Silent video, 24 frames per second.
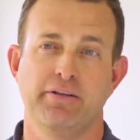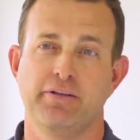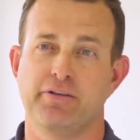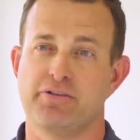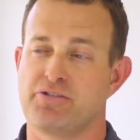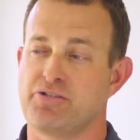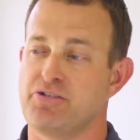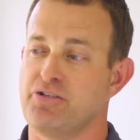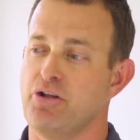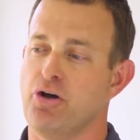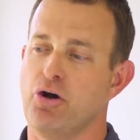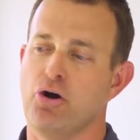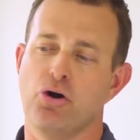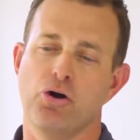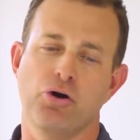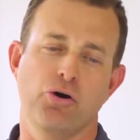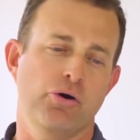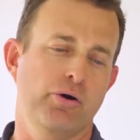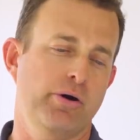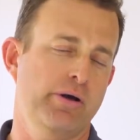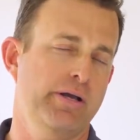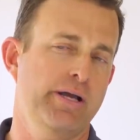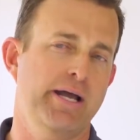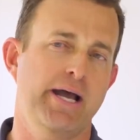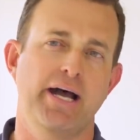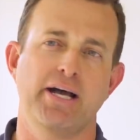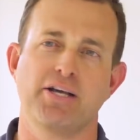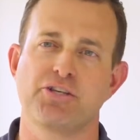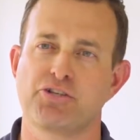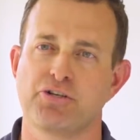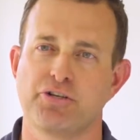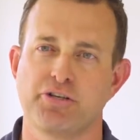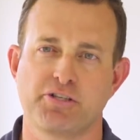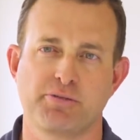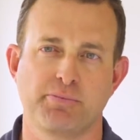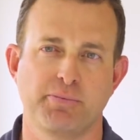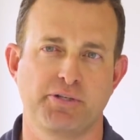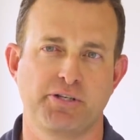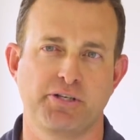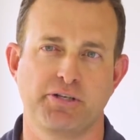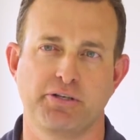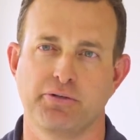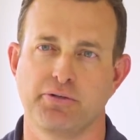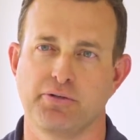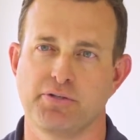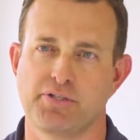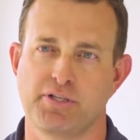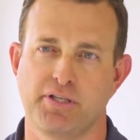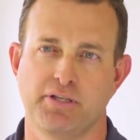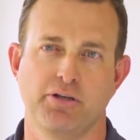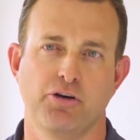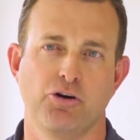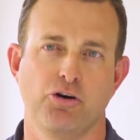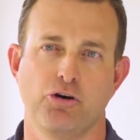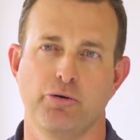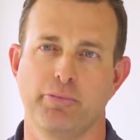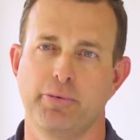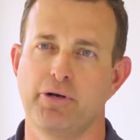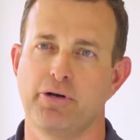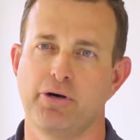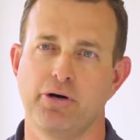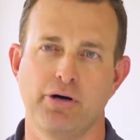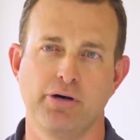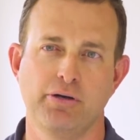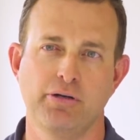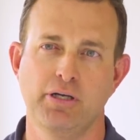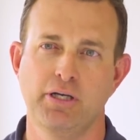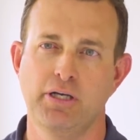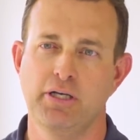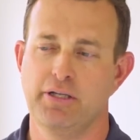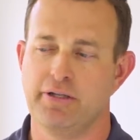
There's no hazardous materials in the home at all.